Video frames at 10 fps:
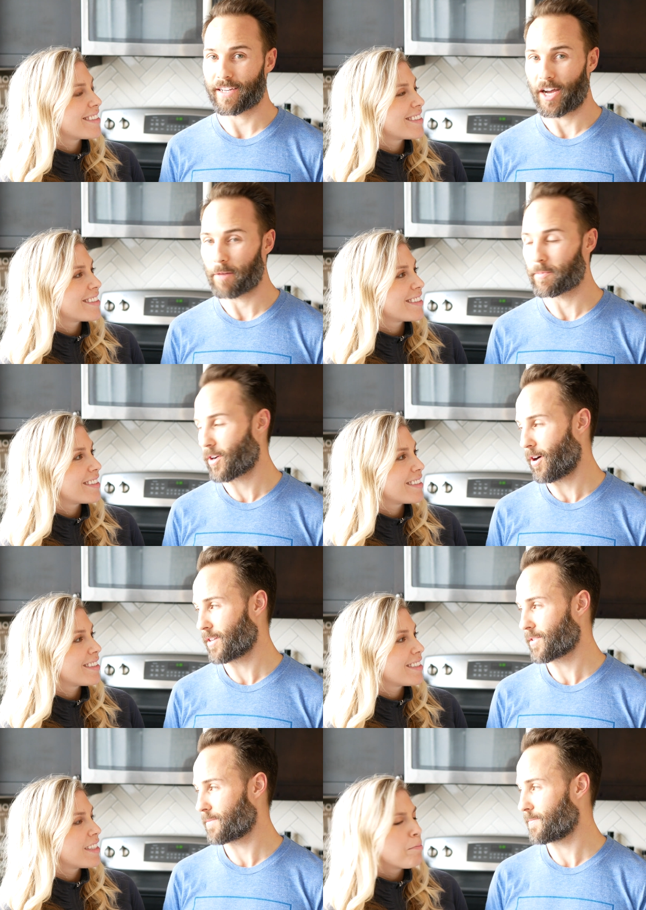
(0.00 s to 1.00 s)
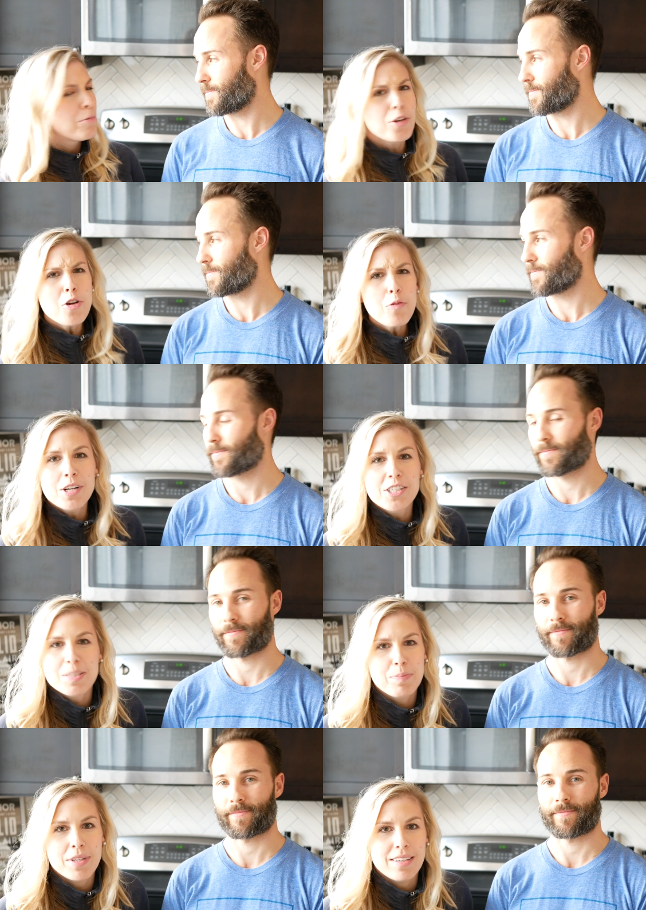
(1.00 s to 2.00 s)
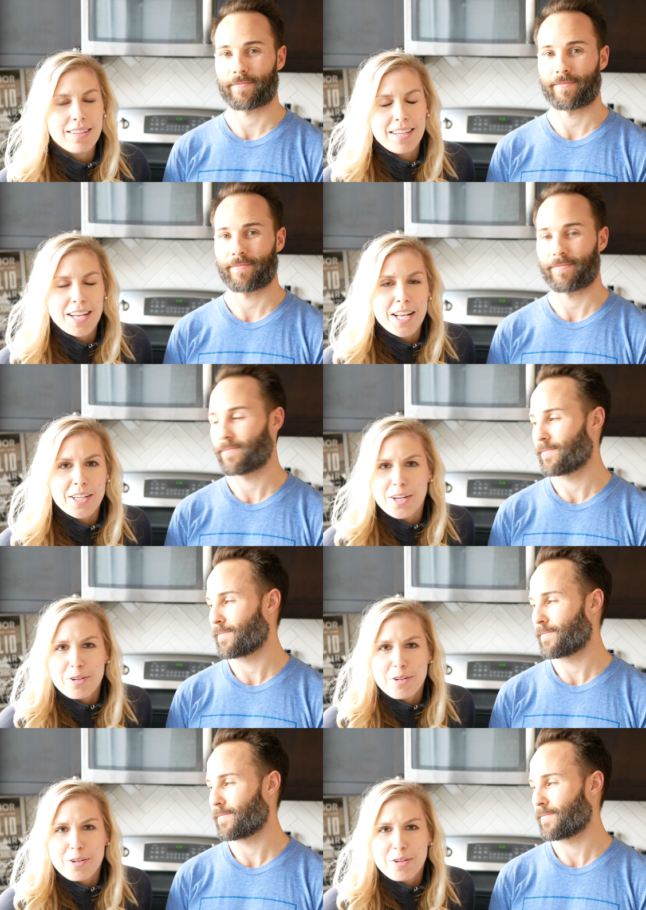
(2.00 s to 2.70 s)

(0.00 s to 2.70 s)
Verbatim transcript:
Speaker 1: to help the cause.
Speaker 2: But you wouldn't just be eating